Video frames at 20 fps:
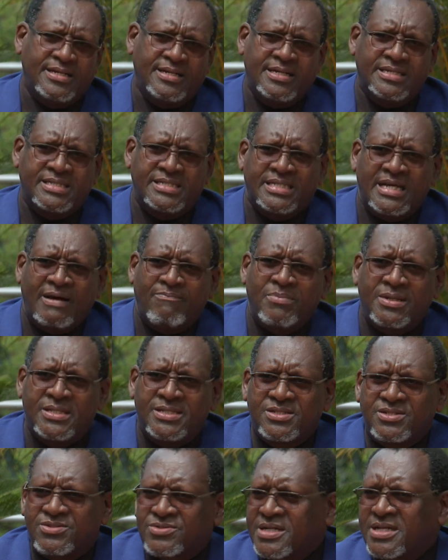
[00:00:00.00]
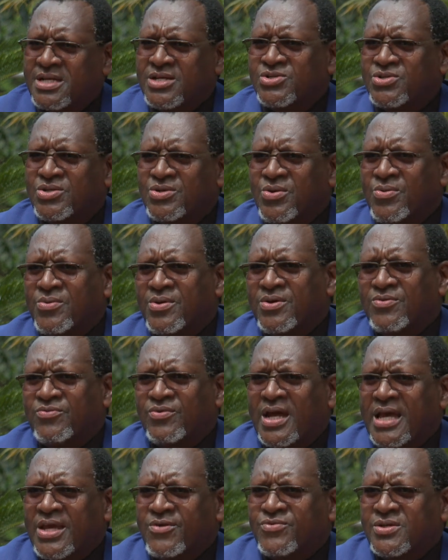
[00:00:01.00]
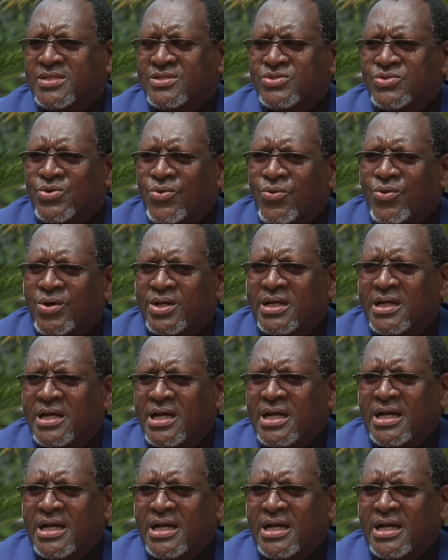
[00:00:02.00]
established traditional way of life and so on.